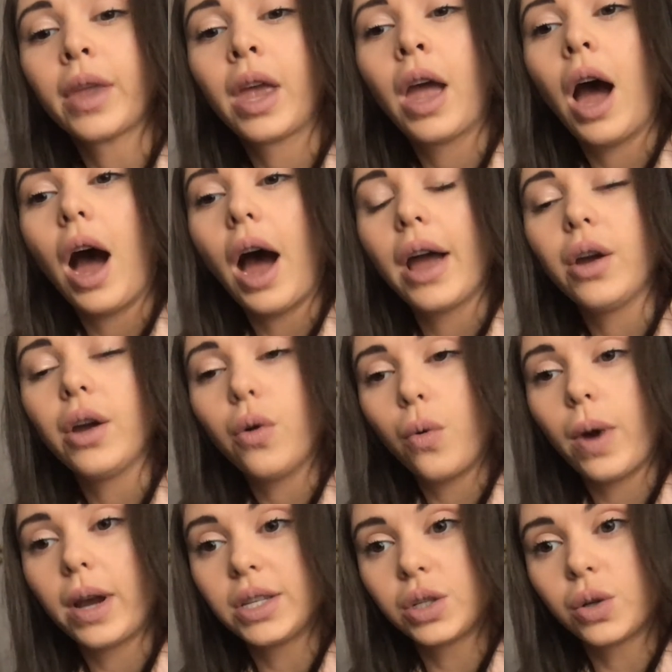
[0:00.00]
I
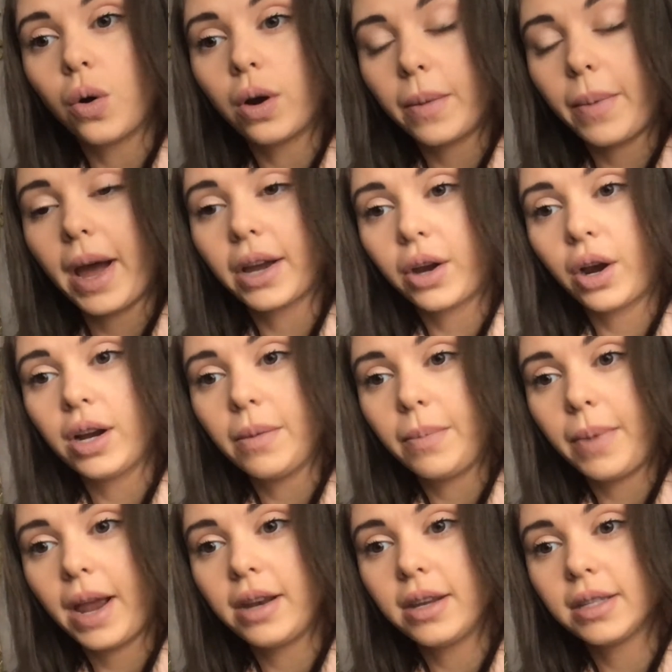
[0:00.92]
always talk about
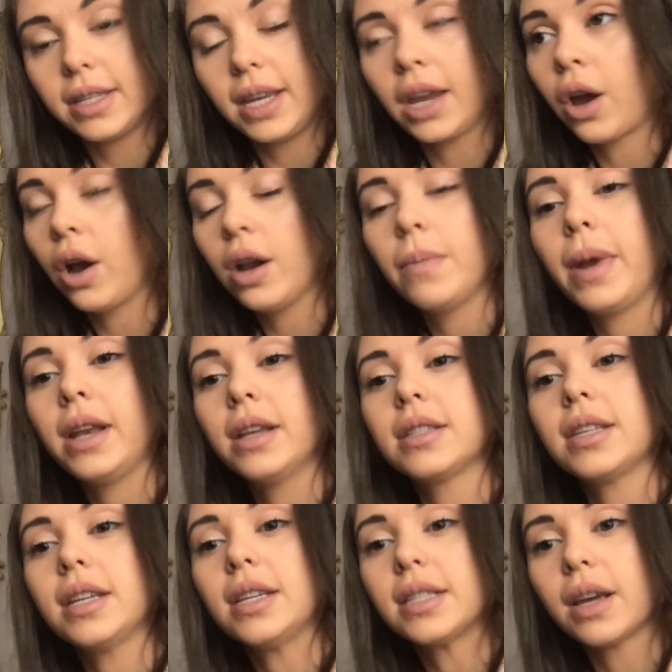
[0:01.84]
codependency.
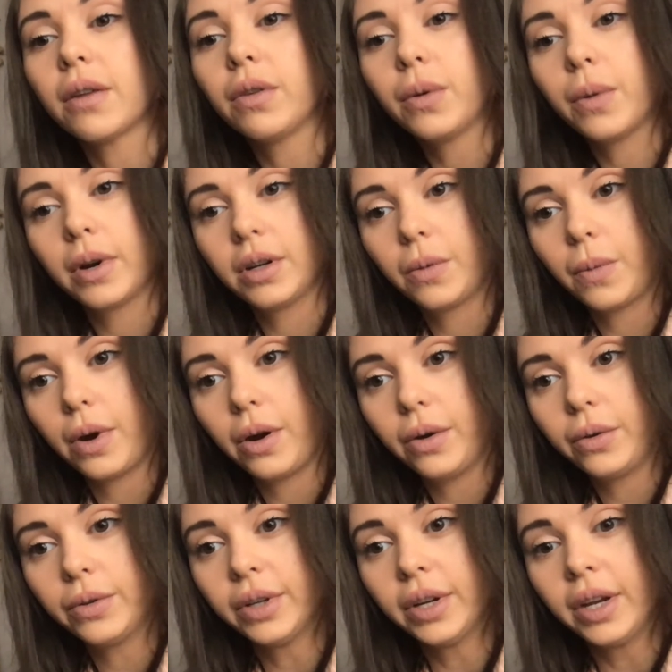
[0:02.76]
Codependency is everywhere in the
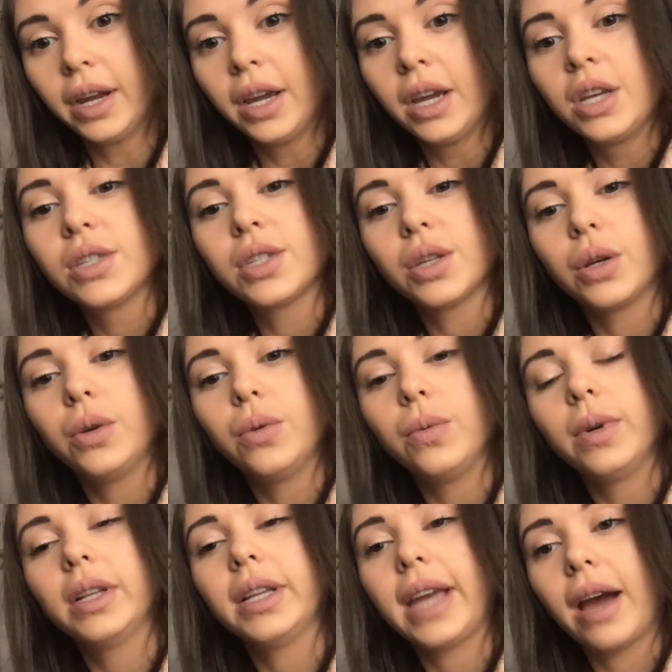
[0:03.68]
world. So you
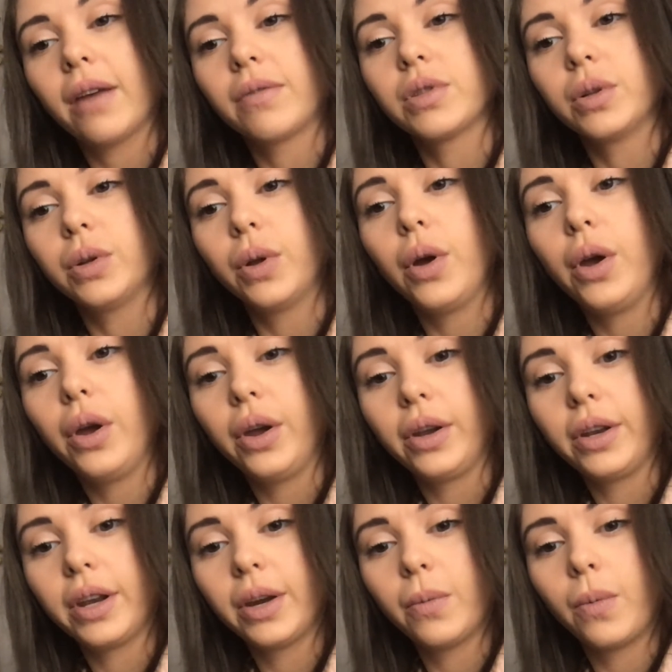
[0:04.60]
really have to
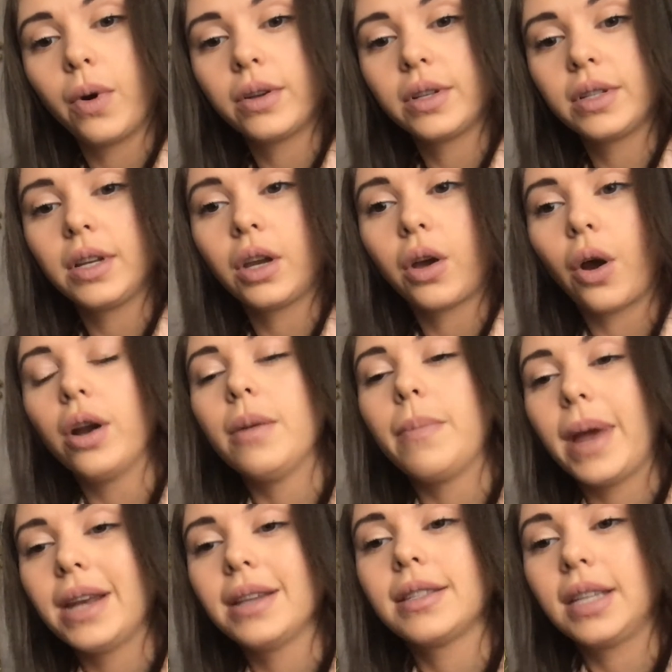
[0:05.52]
learn what
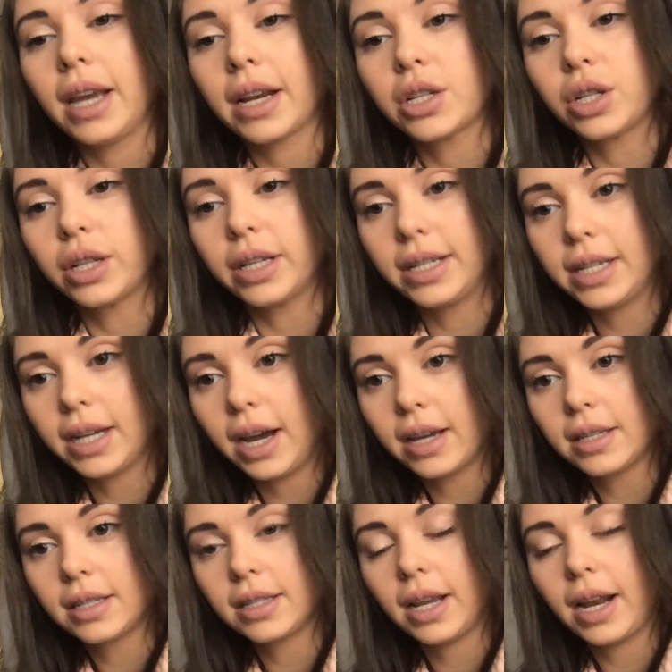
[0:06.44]
codependency actually
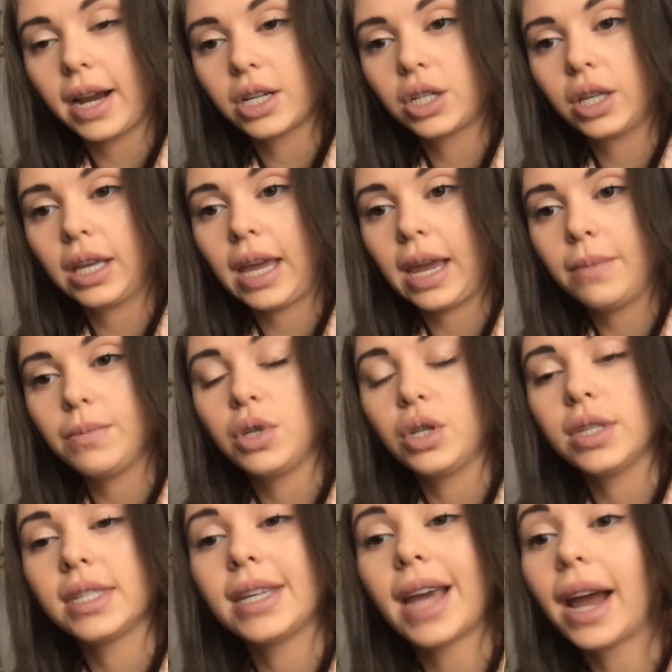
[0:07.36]
does. It actually keeps
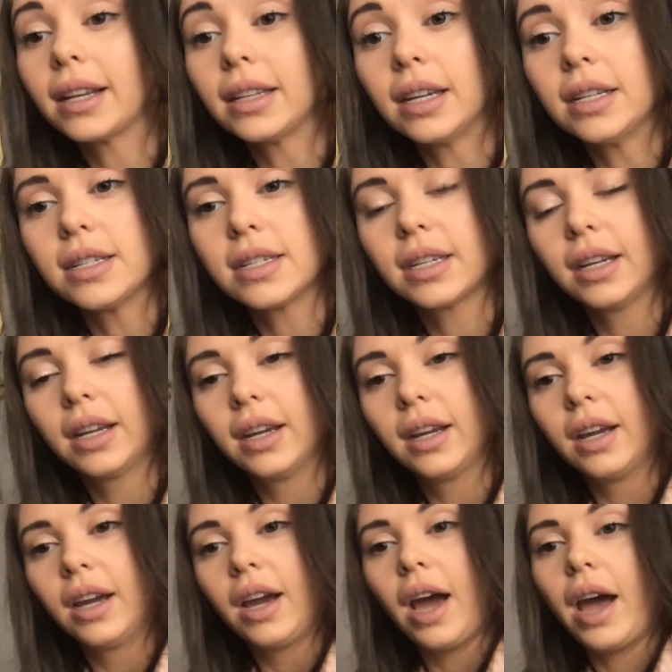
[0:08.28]
you stagnant.
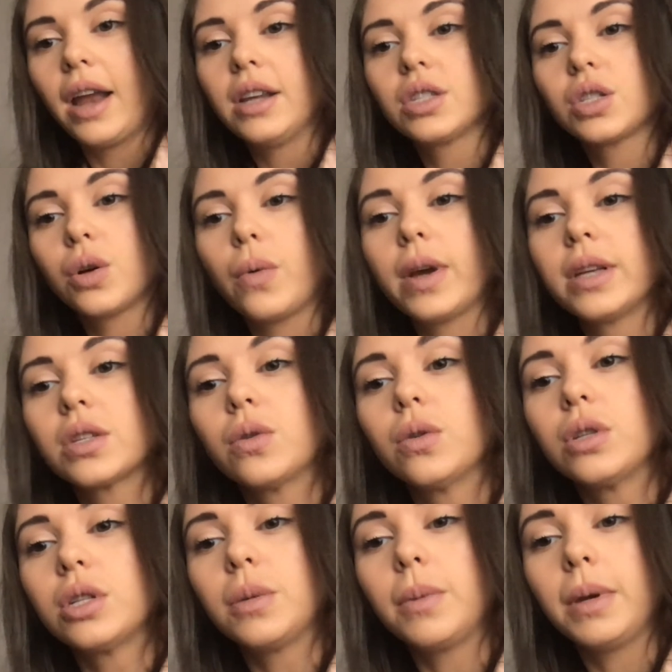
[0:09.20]
And it's always
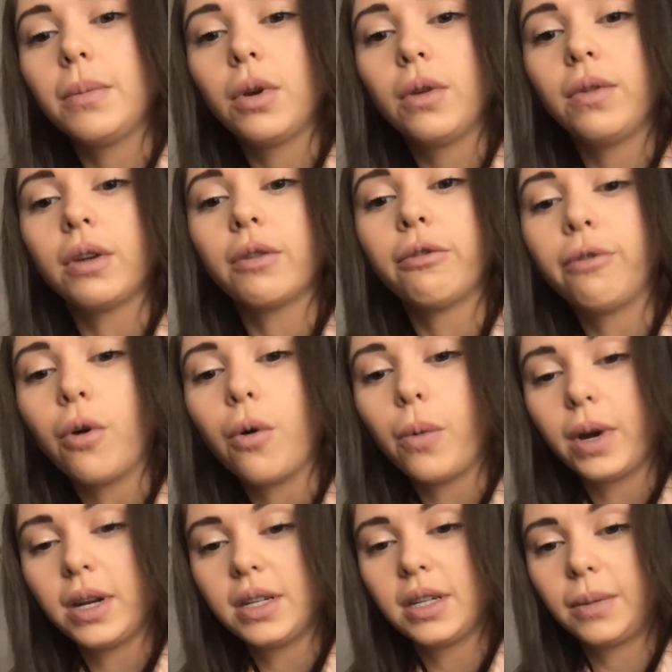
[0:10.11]
good to be moving
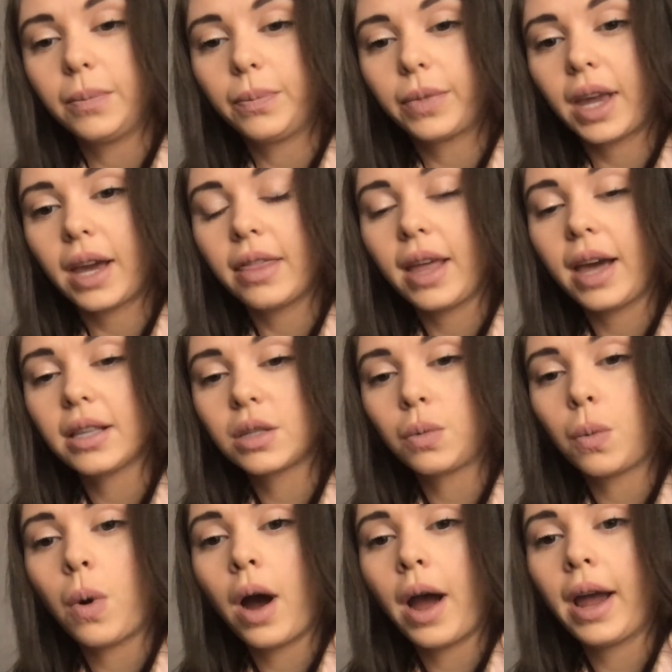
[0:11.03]
forward. And
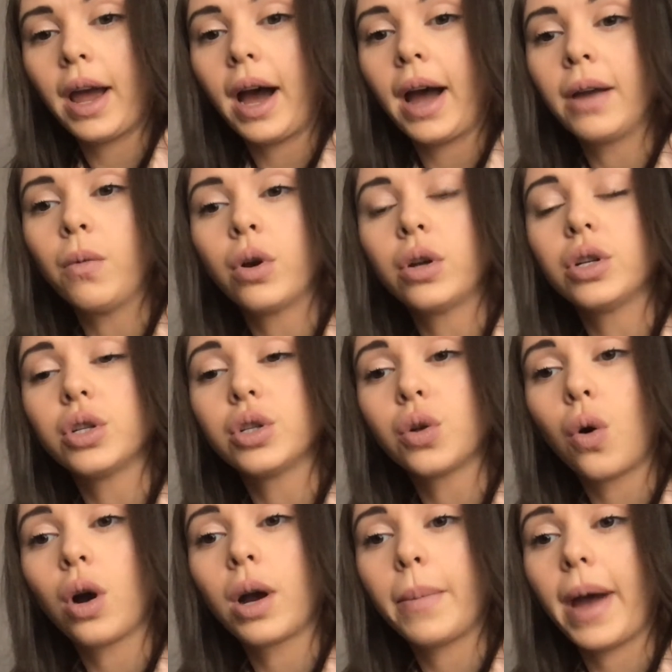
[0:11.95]
that's why I wanted to
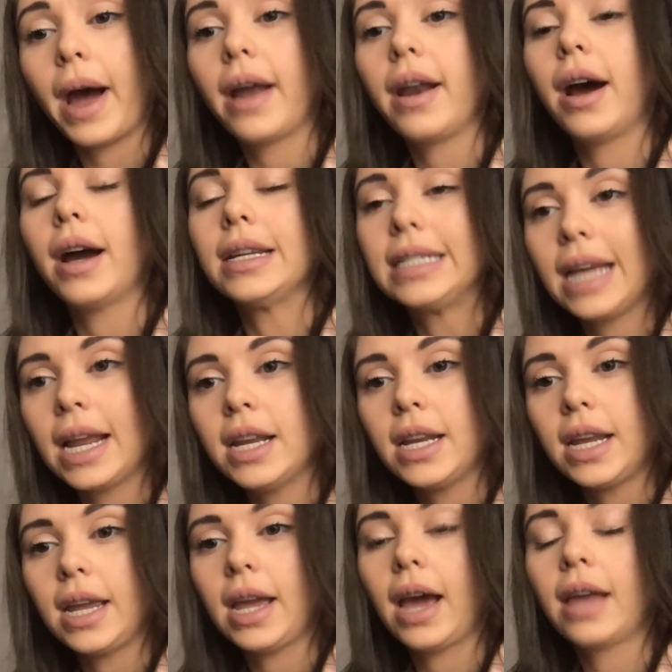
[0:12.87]
talk about
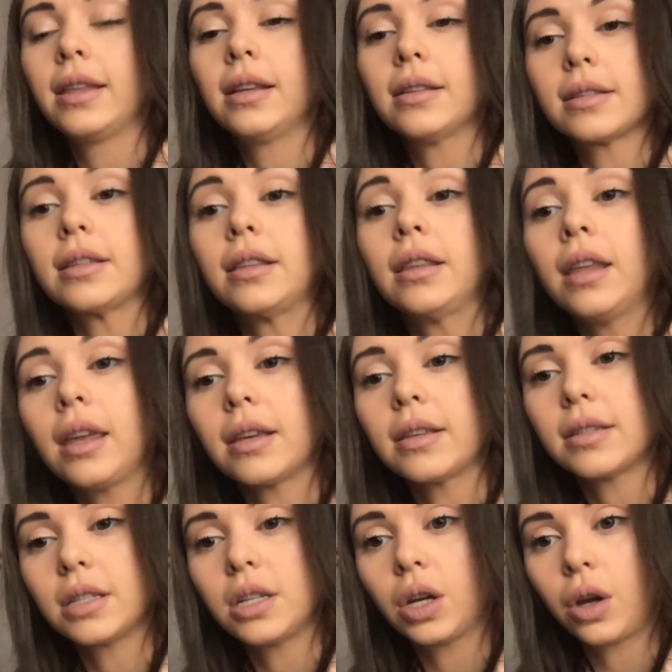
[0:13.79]
identity and its
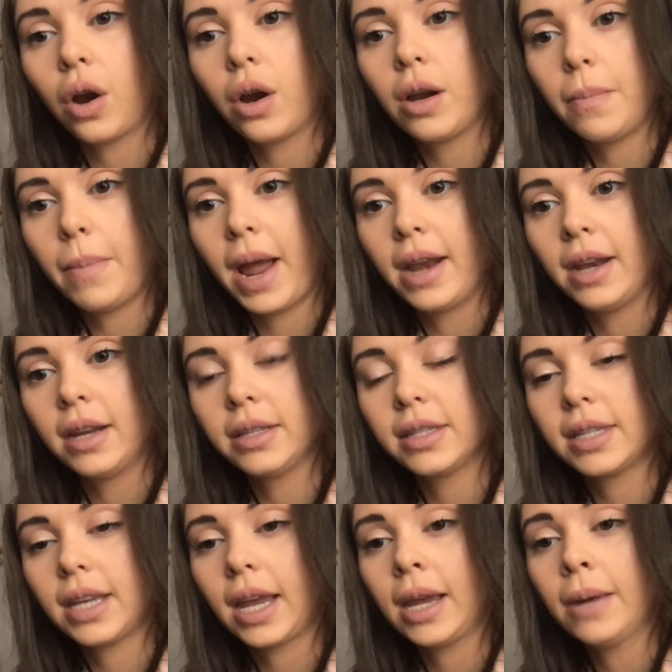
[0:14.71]
links to
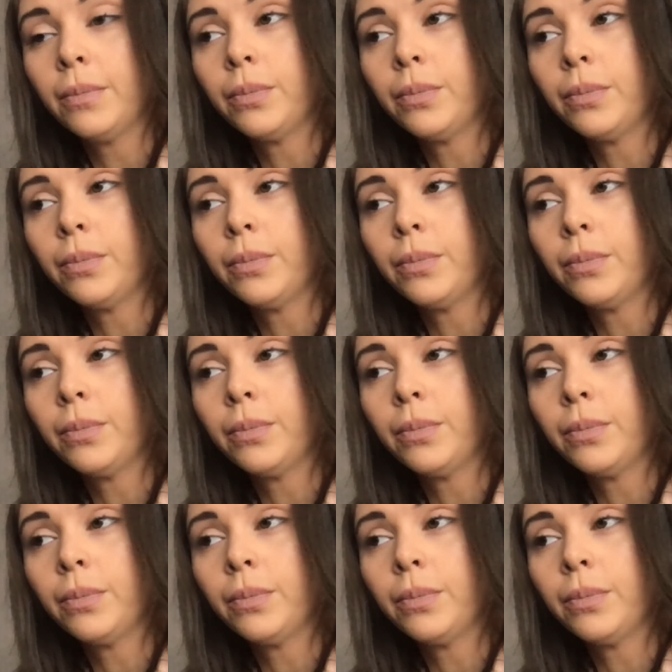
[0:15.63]
codependency,